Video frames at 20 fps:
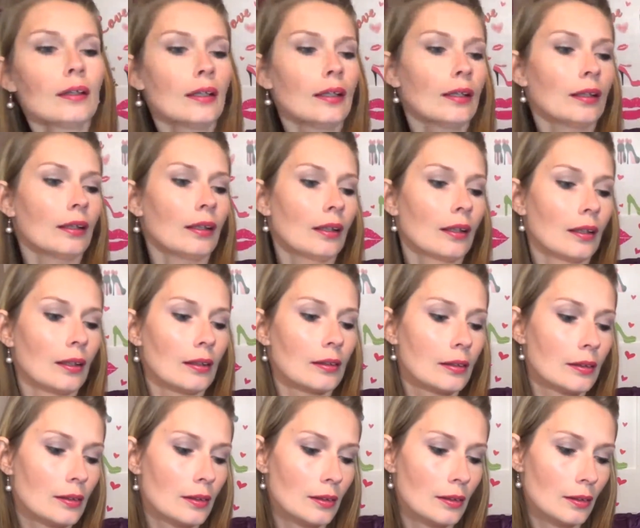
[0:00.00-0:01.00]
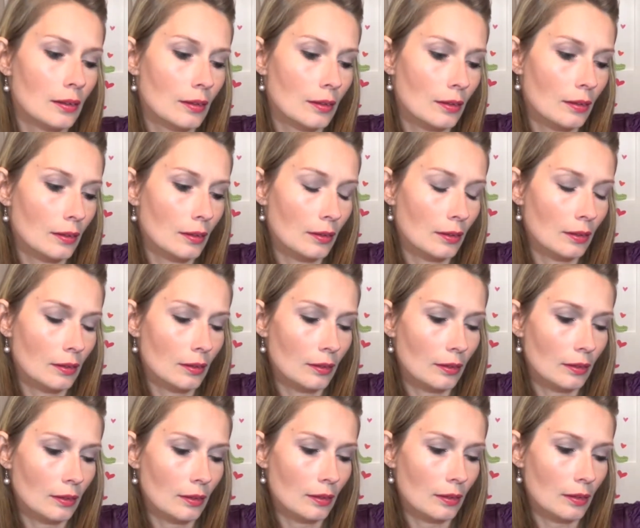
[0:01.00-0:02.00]
And
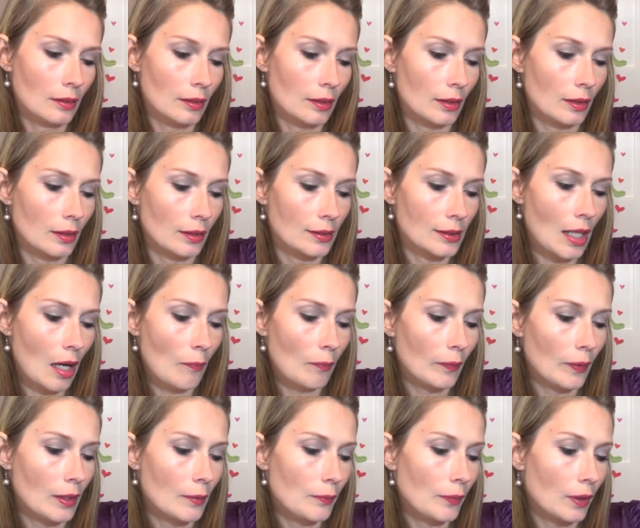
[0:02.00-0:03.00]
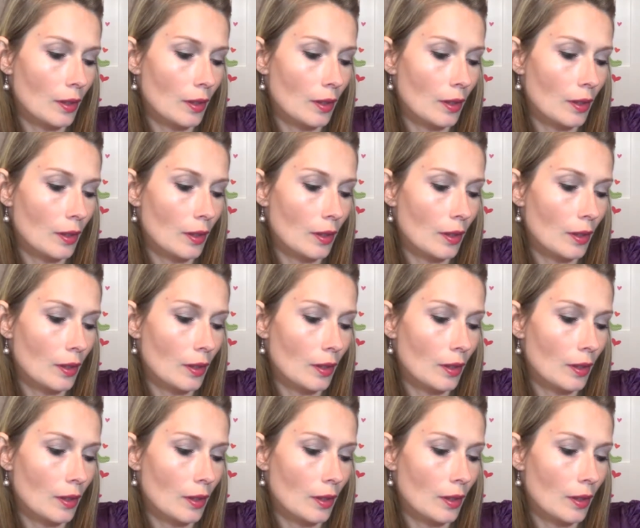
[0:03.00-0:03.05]
the top lip